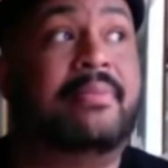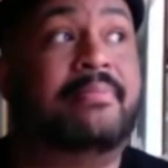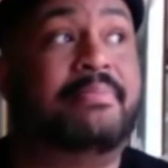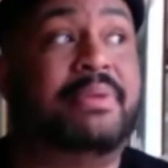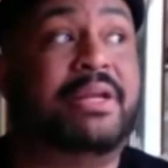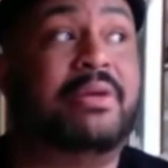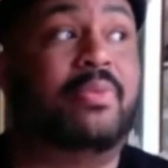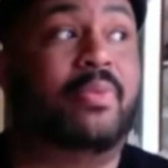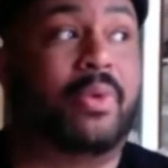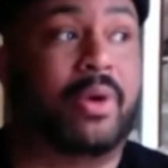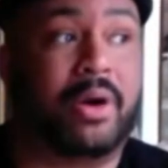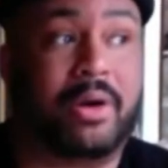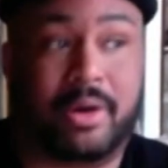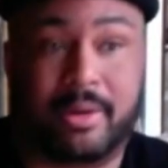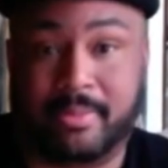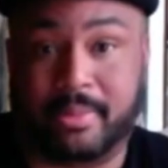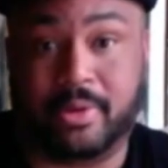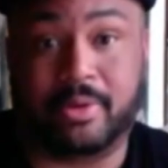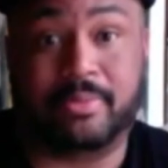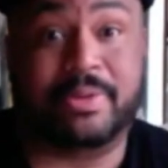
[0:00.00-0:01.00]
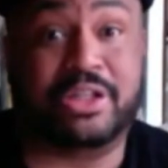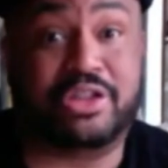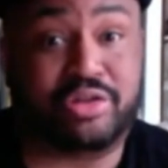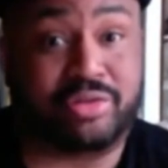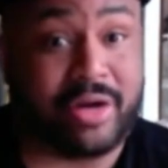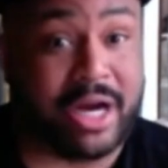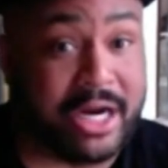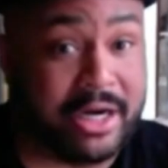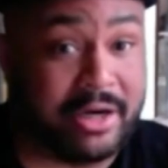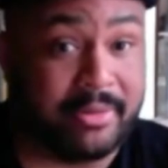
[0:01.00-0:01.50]
be workable, be
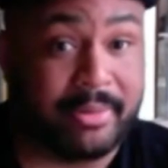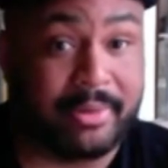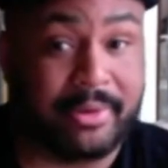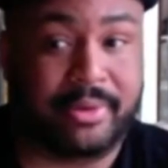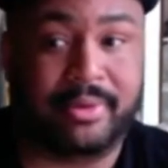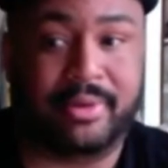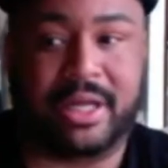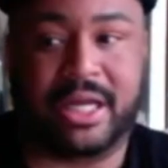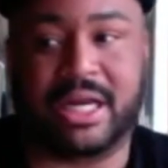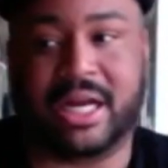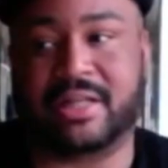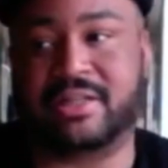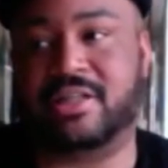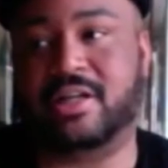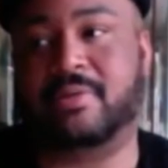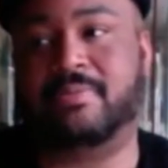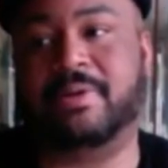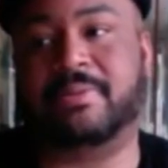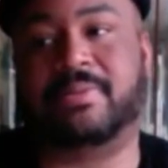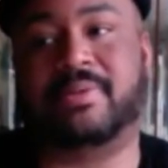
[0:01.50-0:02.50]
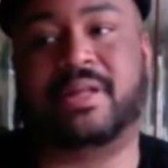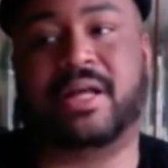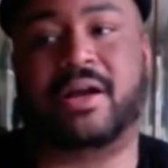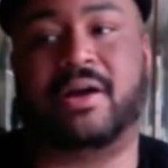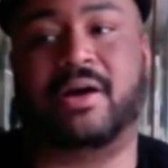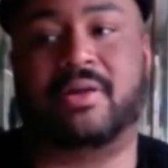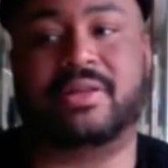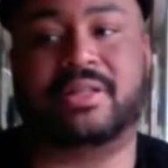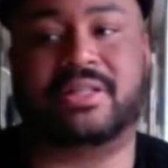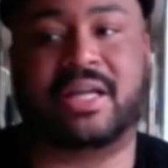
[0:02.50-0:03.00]
trainable. And I tell people that
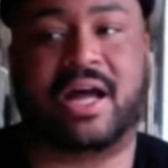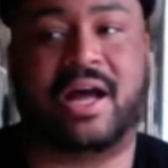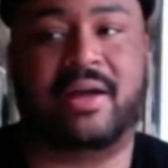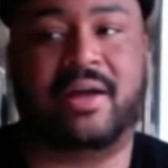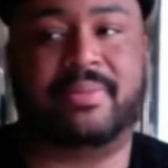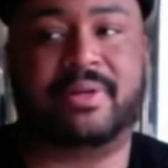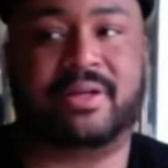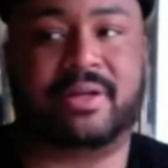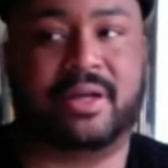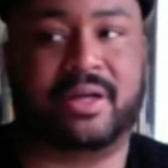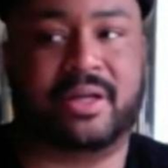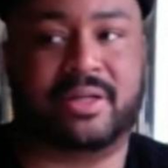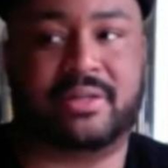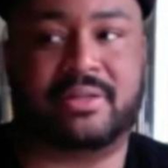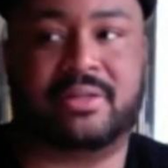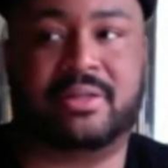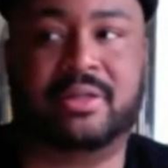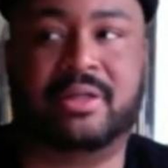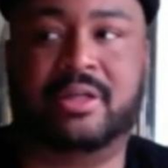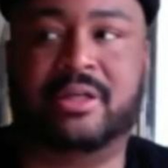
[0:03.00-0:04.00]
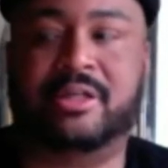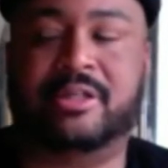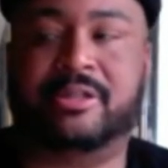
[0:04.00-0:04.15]
all the time because